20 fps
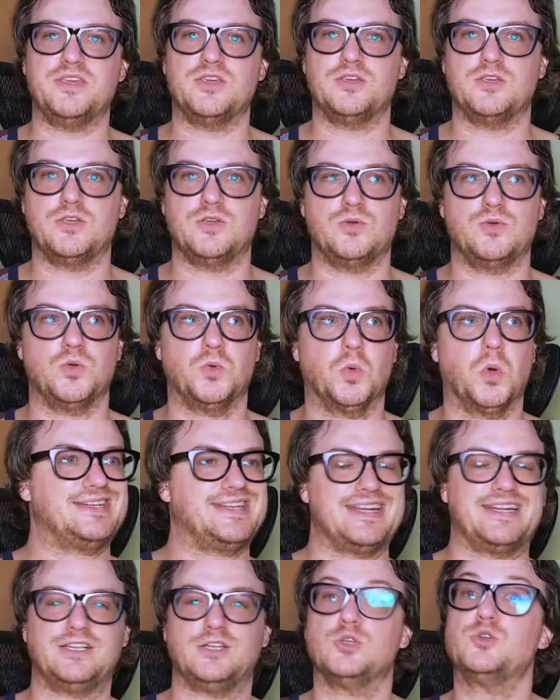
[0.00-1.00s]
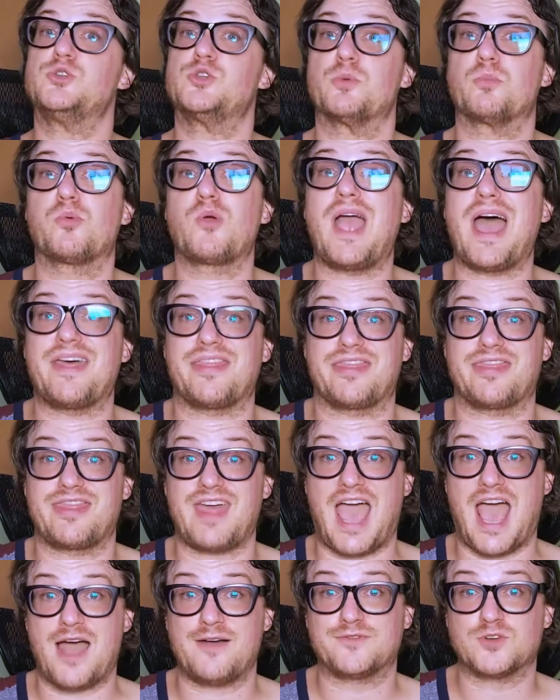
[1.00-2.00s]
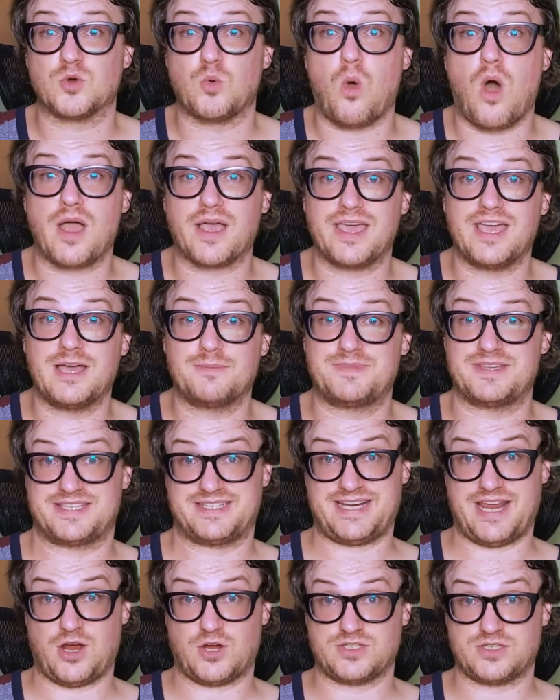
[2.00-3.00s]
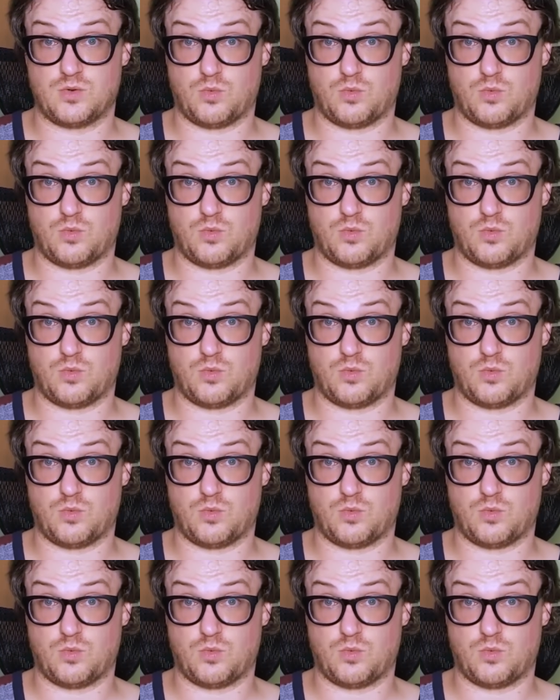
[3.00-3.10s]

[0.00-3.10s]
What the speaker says: you didn't lose your breath after walking up the stairs at